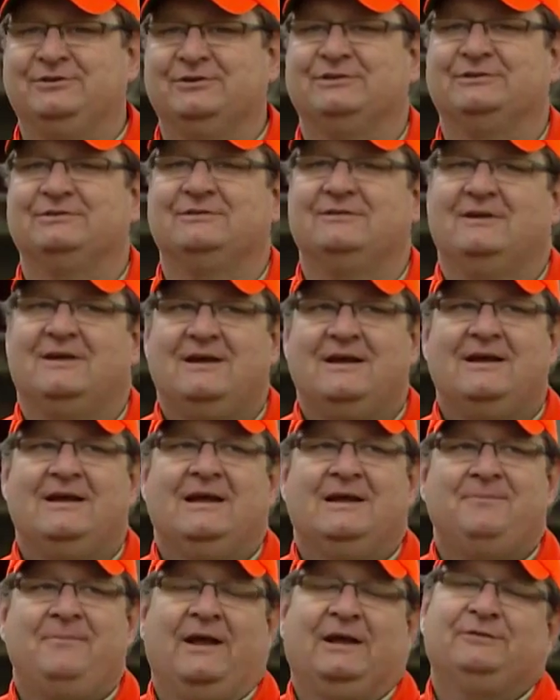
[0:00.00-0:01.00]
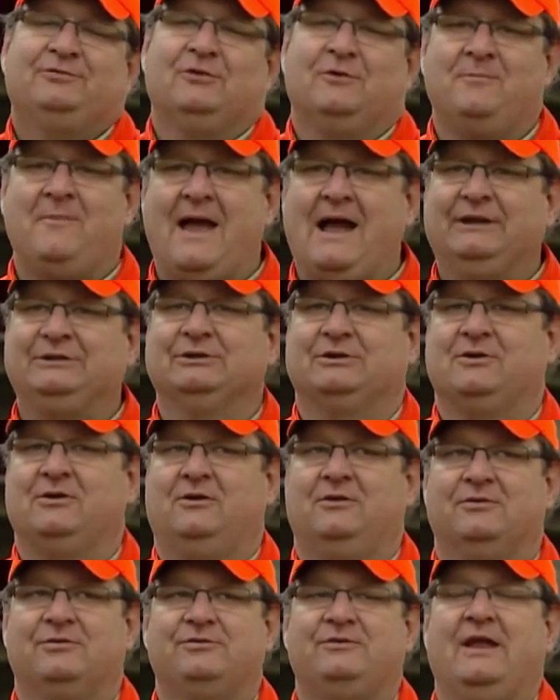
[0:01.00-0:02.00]
It's just, it makes for a
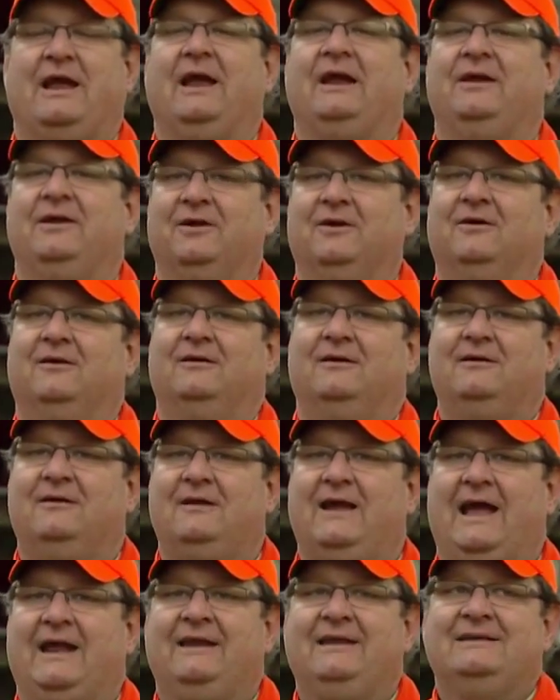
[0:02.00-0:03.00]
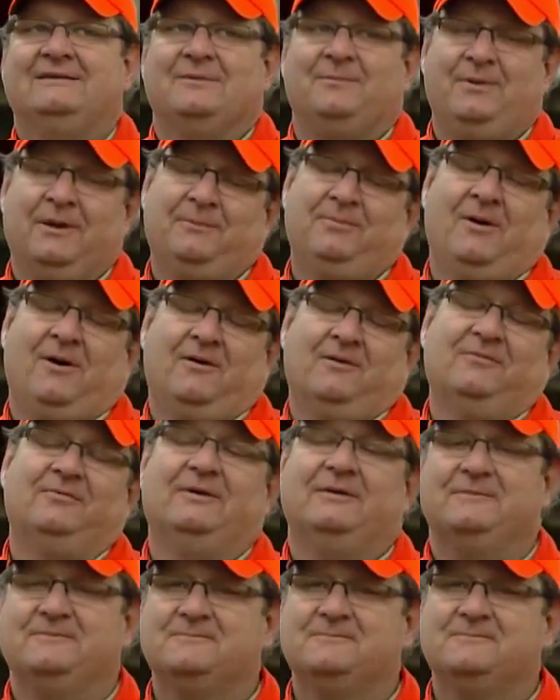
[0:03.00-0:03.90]
magical stay here. And he's a big part of